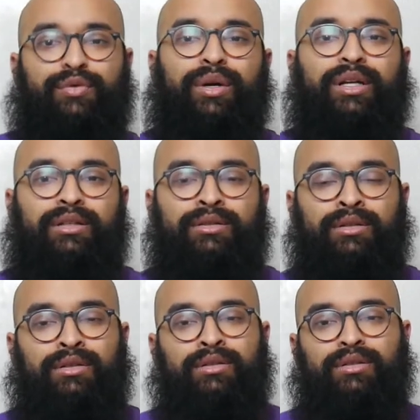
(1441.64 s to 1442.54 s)
for it
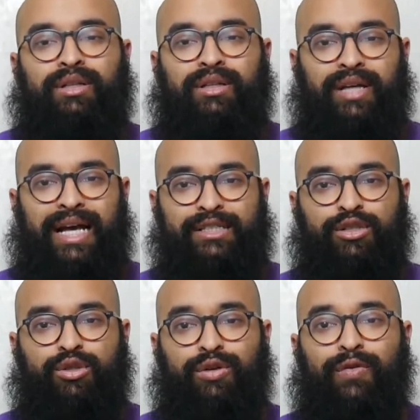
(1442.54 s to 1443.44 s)
as the
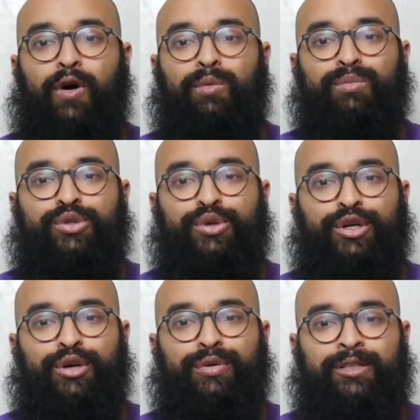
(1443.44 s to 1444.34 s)
sort of home
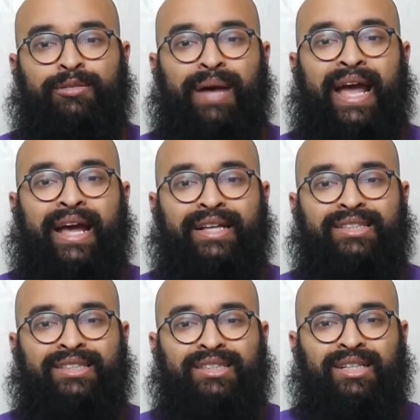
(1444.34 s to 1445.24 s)
studio
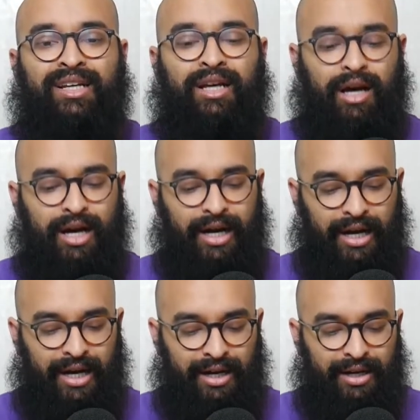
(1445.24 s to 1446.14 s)
expands.
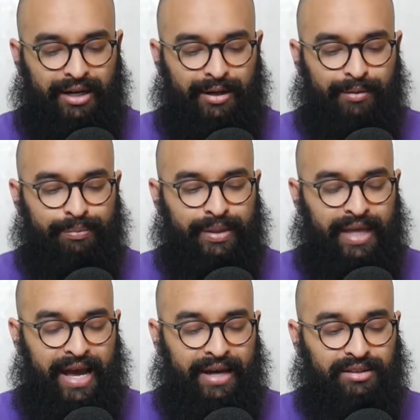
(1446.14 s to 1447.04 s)
But
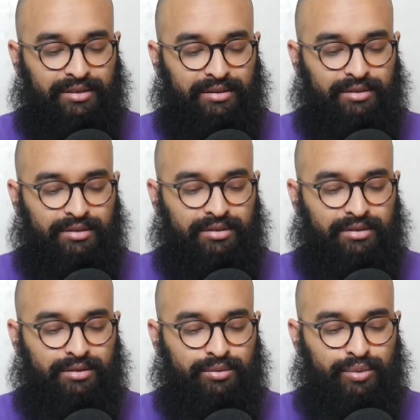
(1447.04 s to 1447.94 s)
yeah,
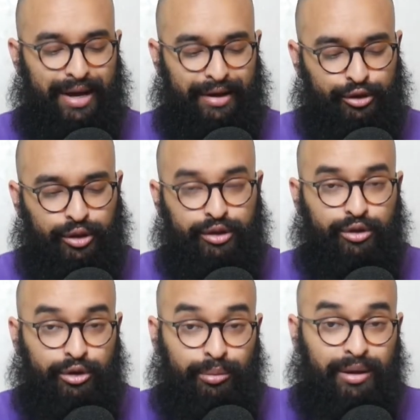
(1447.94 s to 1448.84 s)
we out here trying to
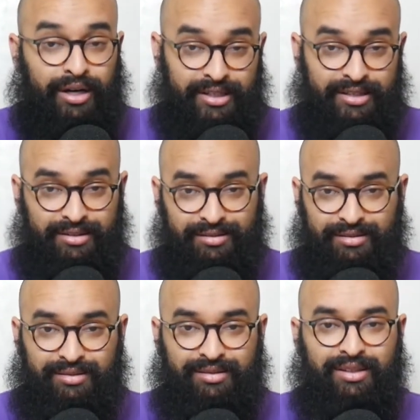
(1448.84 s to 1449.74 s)
girl boss.
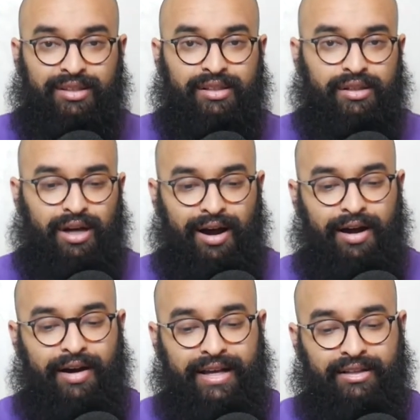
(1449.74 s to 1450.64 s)

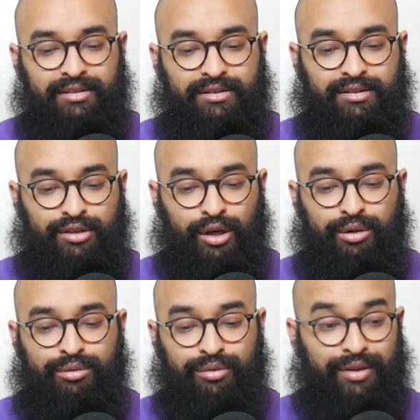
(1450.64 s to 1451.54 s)
All right.
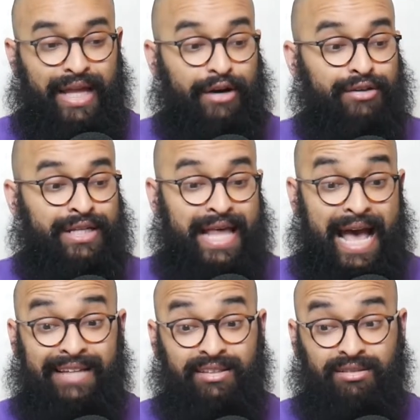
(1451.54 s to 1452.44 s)
So there's
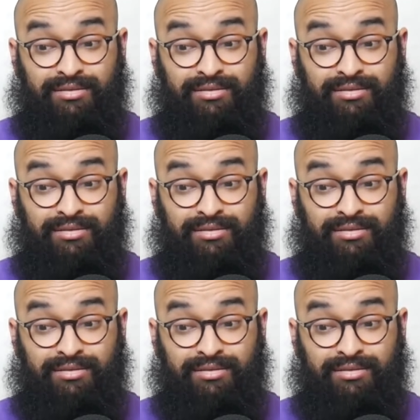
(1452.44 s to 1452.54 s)
that.